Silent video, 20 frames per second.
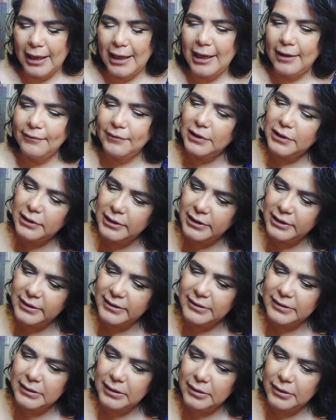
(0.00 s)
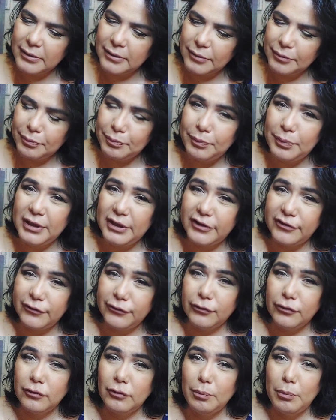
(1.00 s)
having these
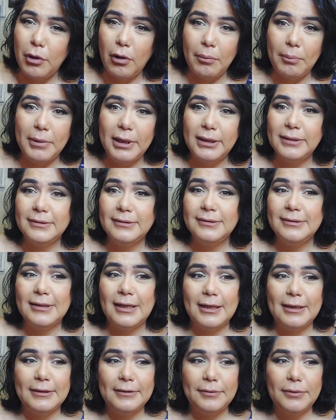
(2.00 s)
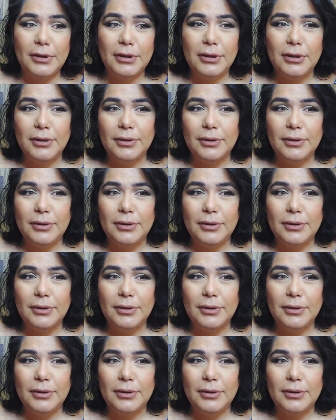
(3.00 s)
peaceful moments and